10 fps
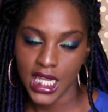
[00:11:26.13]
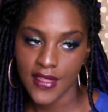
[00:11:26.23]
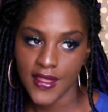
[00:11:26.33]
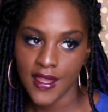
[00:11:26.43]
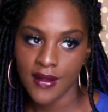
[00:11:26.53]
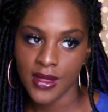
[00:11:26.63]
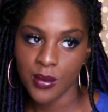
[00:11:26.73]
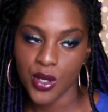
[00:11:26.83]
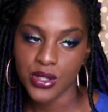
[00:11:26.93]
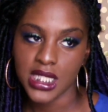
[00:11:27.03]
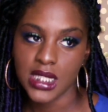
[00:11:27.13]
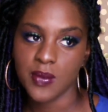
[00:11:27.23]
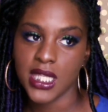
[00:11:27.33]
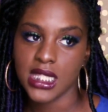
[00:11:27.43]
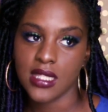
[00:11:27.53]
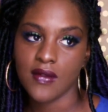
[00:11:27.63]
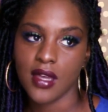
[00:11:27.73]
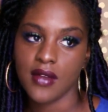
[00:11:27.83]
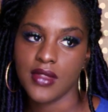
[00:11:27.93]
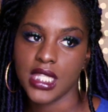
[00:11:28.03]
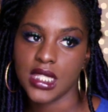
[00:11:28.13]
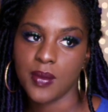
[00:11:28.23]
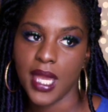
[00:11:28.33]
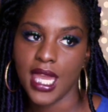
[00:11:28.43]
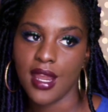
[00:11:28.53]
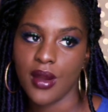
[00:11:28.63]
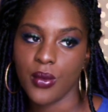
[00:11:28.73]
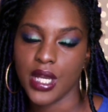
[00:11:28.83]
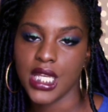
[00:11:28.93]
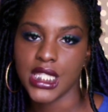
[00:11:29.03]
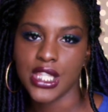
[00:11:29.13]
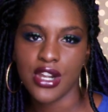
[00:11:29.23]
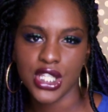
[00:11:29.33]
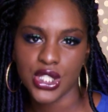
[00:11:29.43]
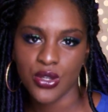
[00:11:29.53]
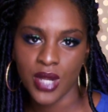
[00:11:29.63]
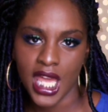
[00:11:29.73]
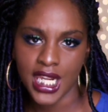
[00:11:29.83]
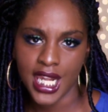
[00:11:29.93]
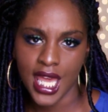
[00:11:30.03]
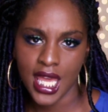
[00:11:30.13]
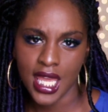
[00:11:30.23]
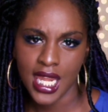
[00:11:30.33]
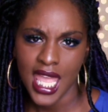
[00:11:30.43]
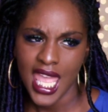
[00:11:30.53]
and then the most expensive of this pair was $32.99,